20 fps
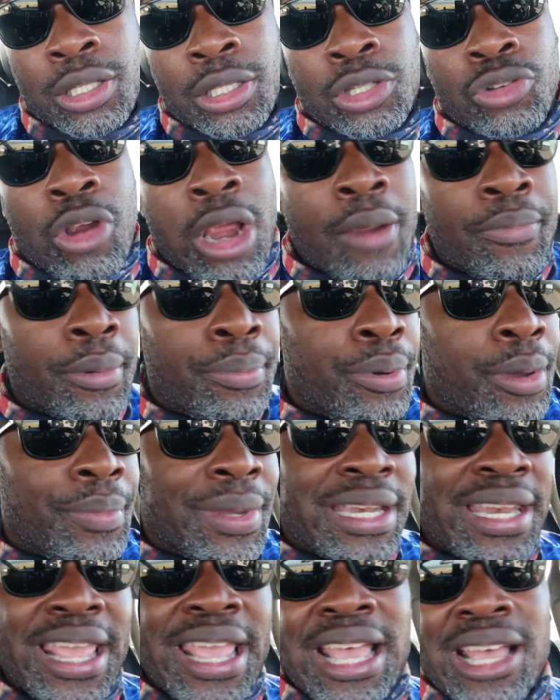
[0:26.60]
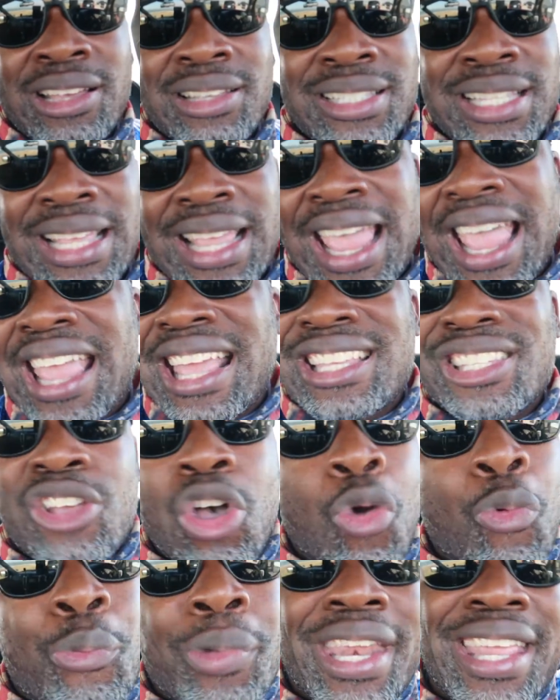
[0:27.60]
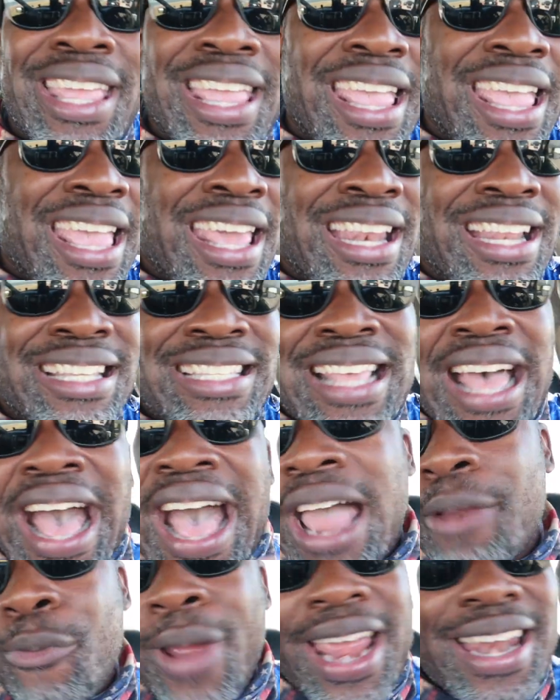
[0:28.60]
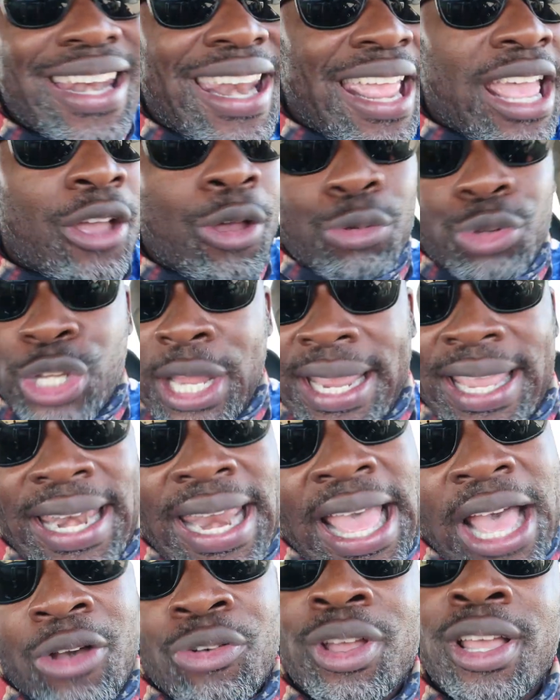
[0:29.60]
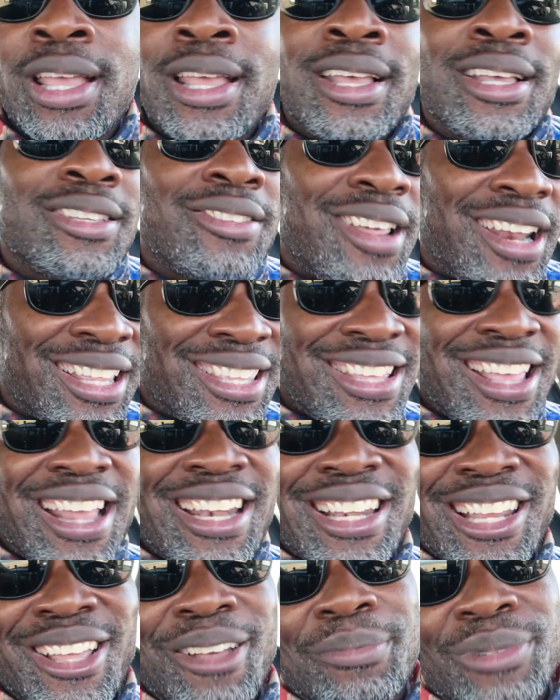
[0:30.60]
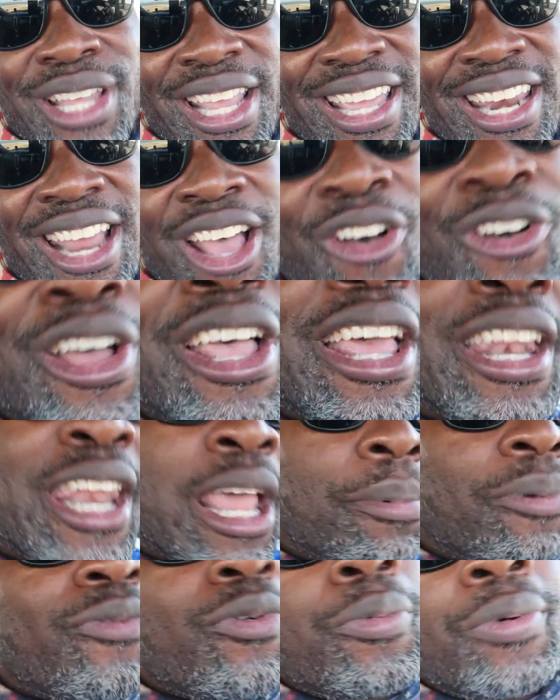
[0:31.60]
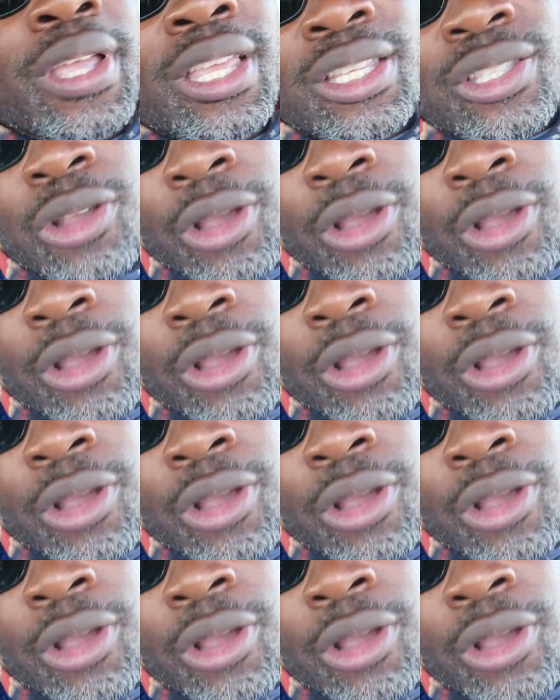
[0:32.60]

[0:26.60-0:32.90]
subscriber put me down, said, hey, it's open again. It's hot right now. Go check it out. So I decided to come check it out. Now, before we get